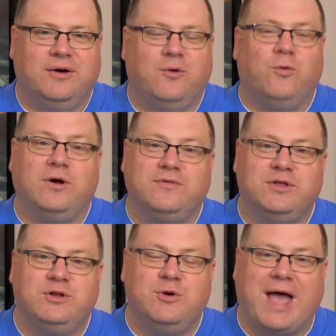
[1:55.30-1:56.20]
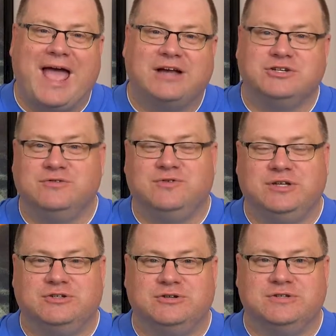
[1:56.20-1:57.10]
One of the new action
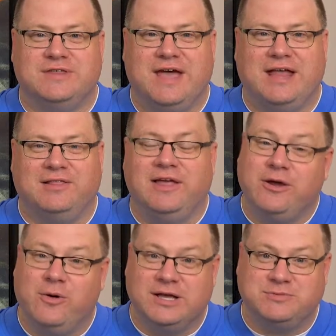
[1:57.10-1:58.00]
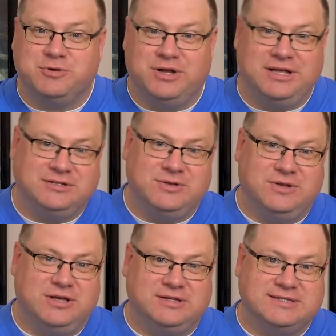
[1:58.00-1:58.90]
features that LEGO has put into
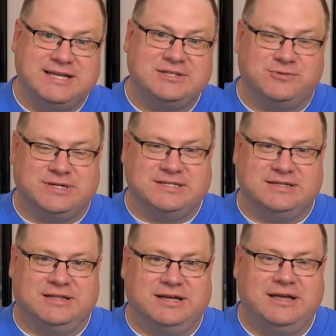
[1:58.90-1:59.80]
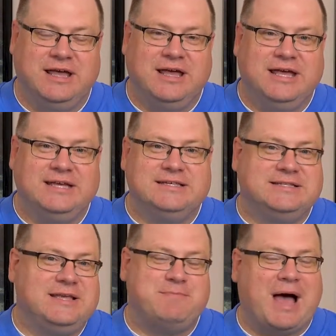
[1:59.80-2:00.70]
the sets recently is
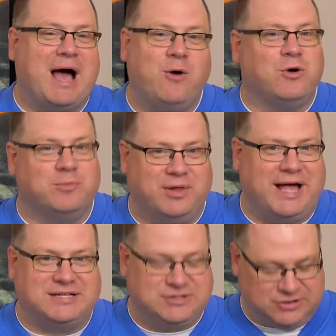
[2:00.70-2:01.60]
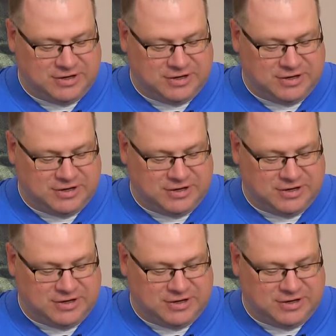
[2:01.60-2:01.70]
the Power Blaster.